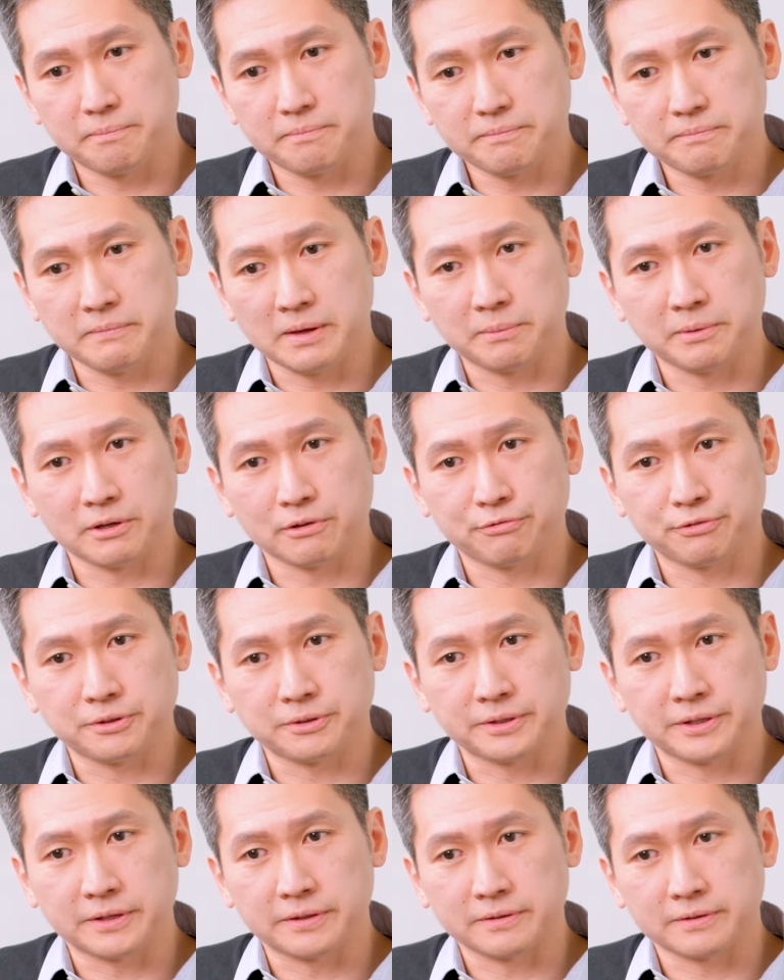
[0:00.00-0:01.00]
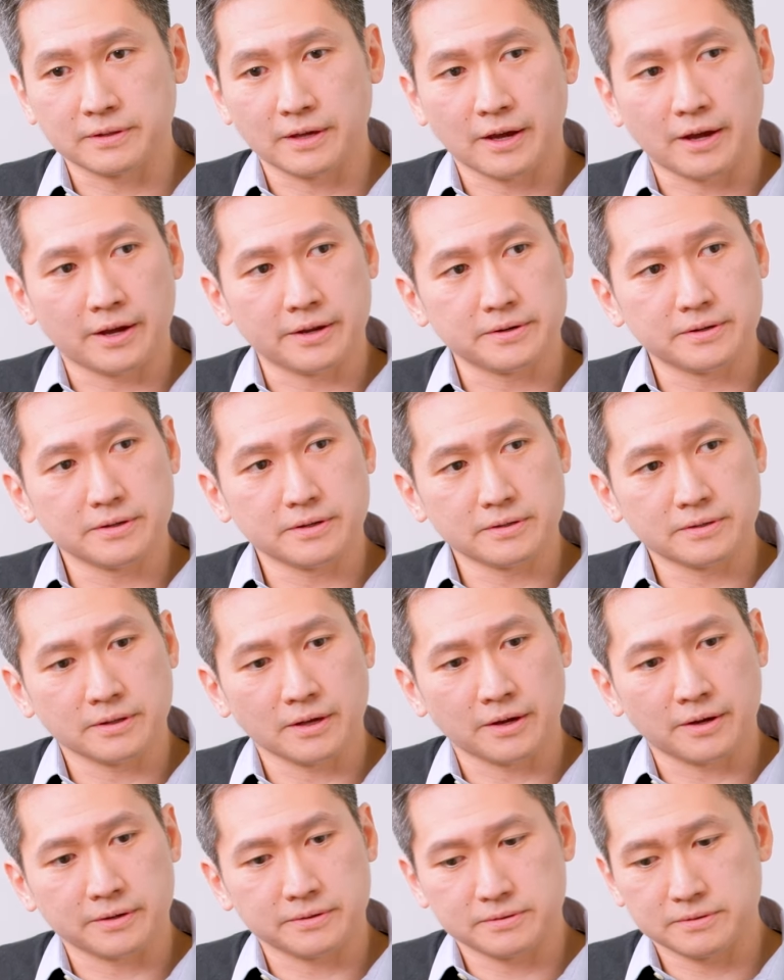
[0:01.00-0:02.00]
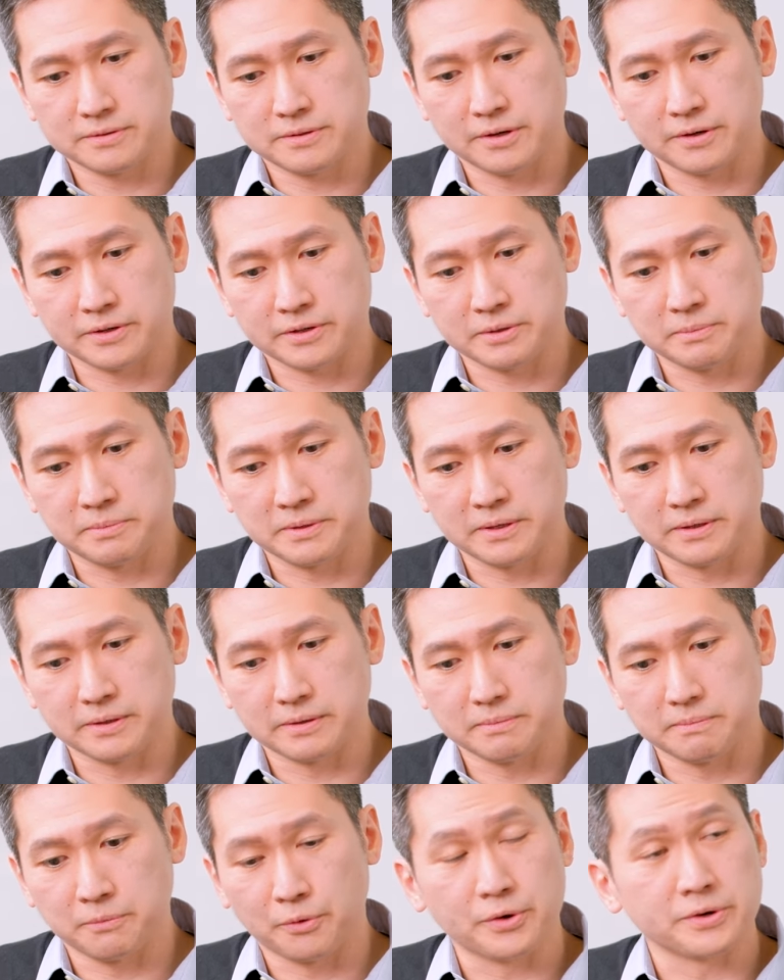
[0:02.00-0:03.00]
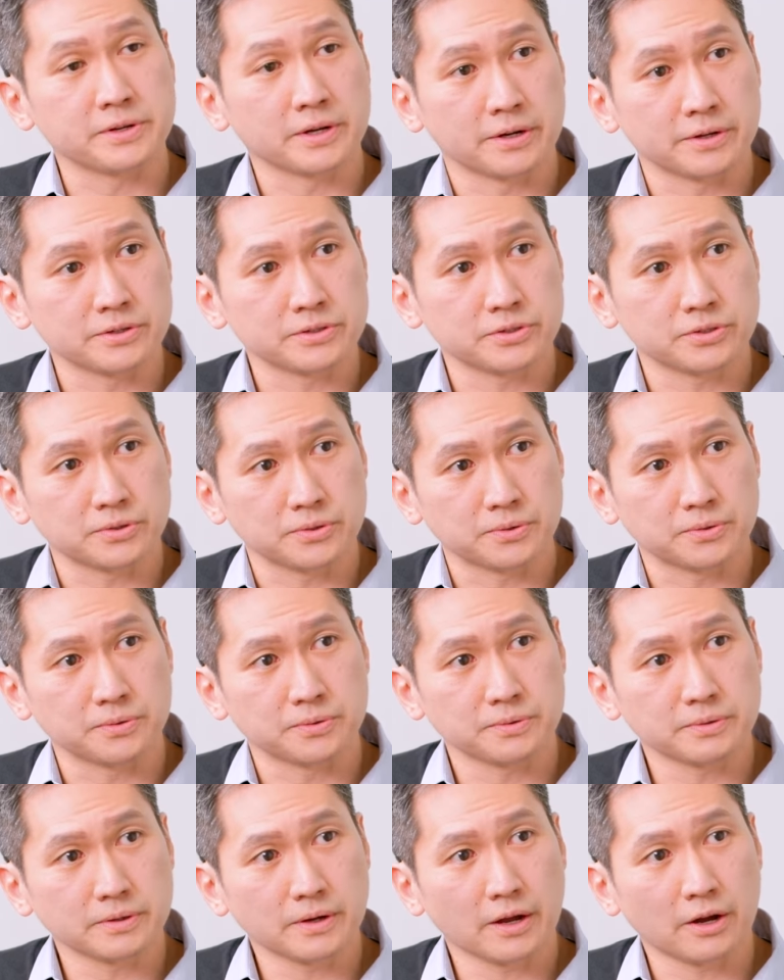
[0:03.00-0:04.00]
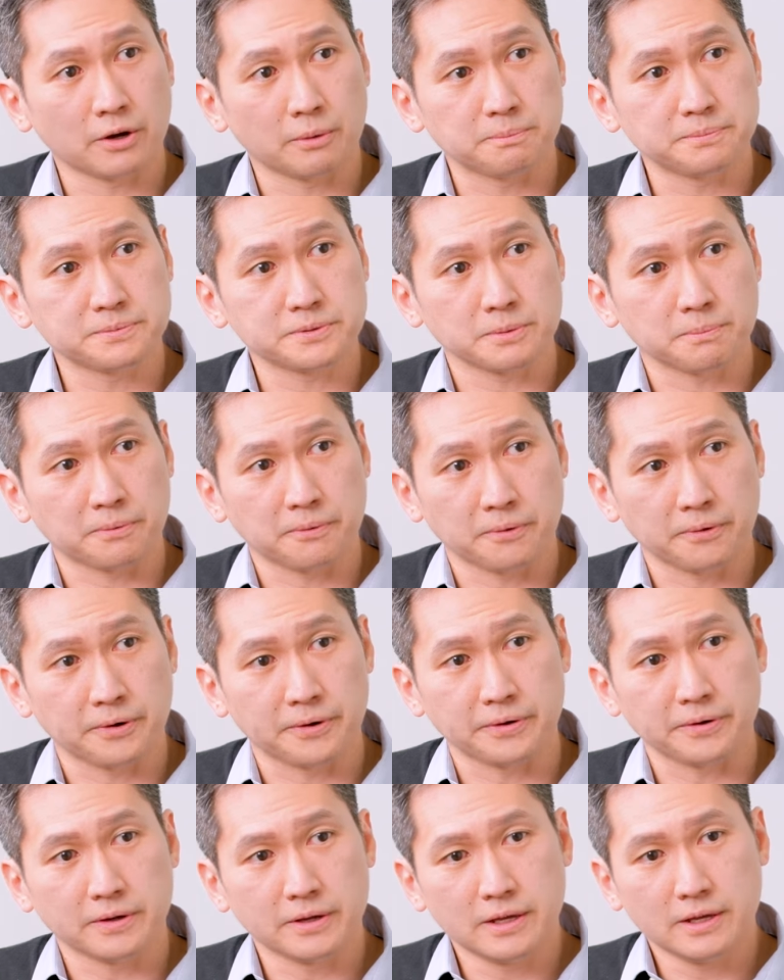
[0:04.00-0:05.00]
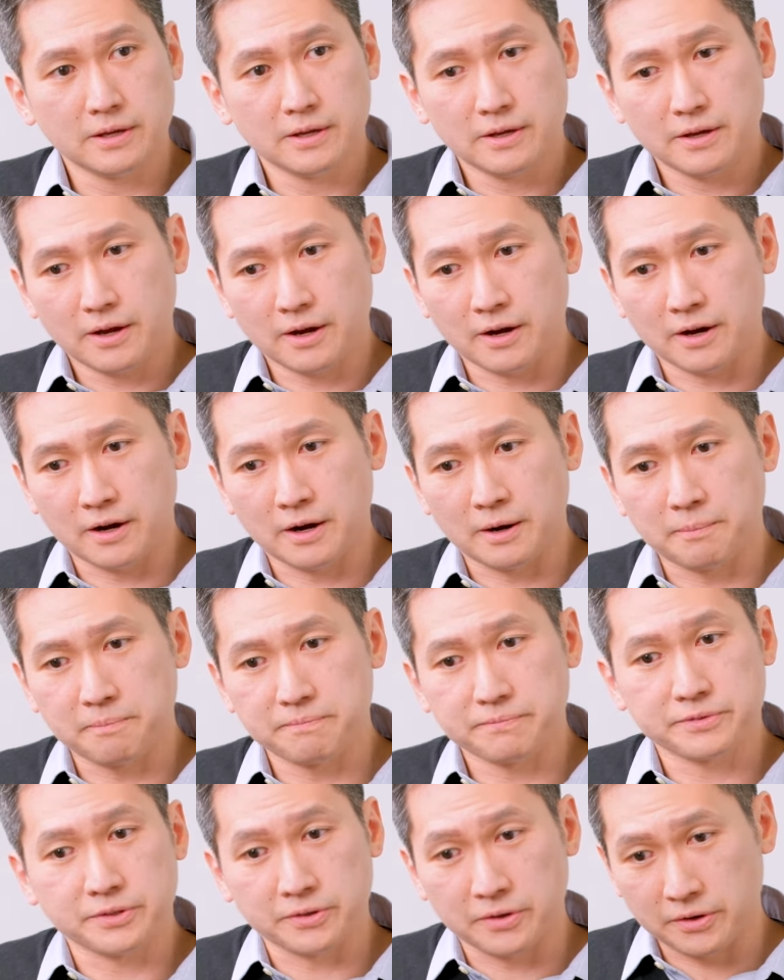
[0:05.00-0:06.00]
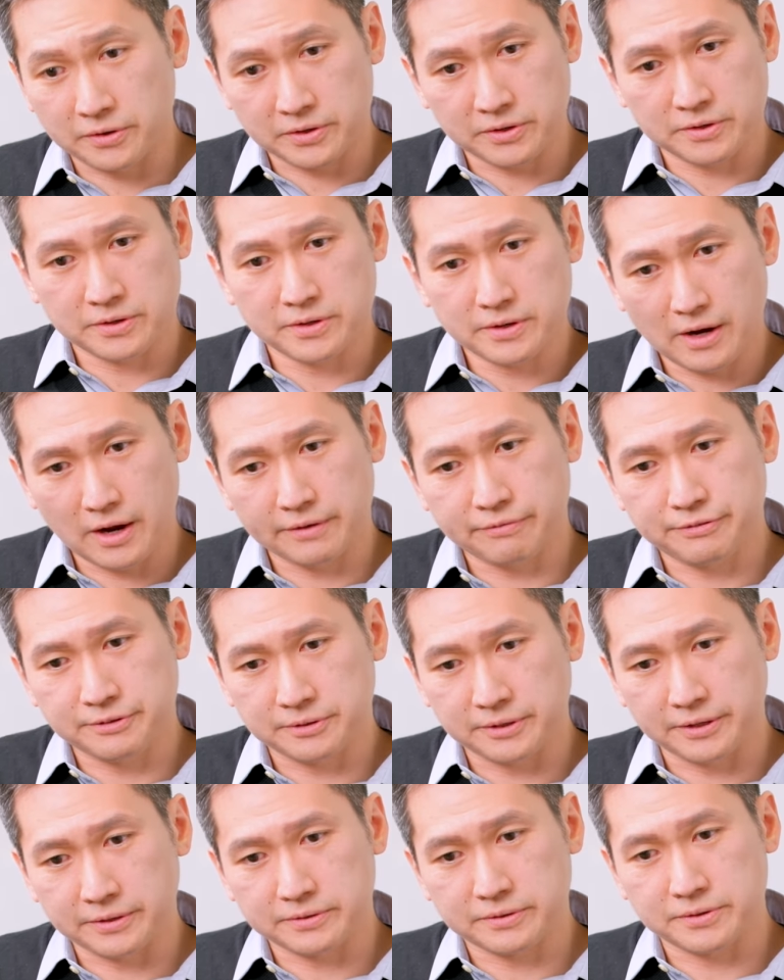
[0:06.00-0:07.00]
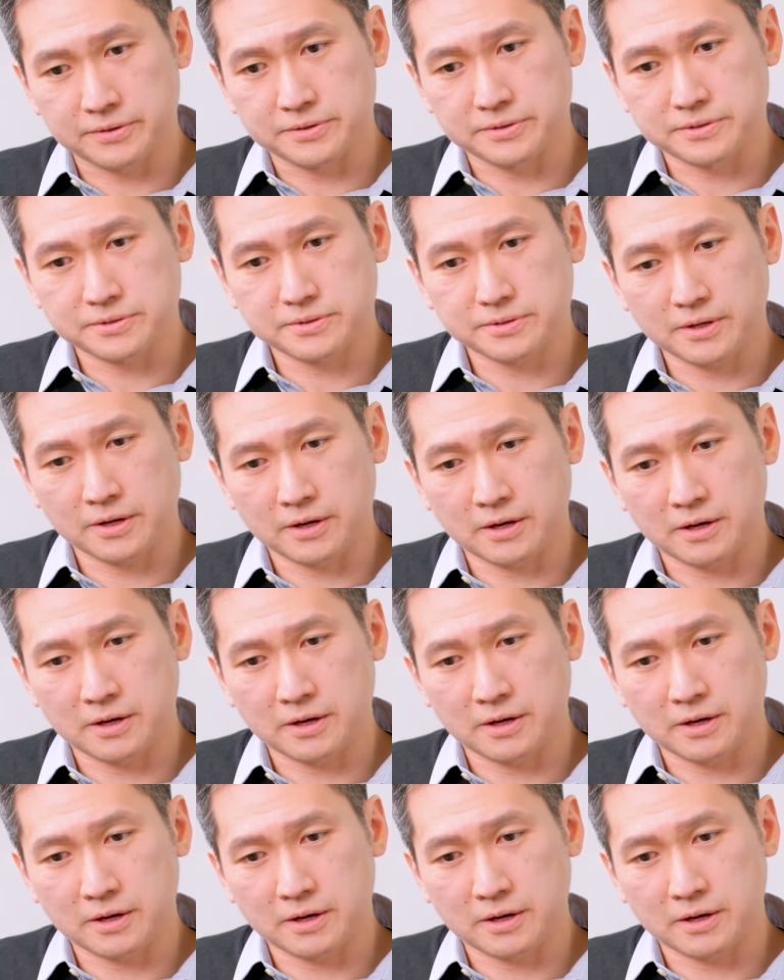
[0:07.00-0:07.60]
maybe a feeling that there could be more done to help support the young here. I feel like there's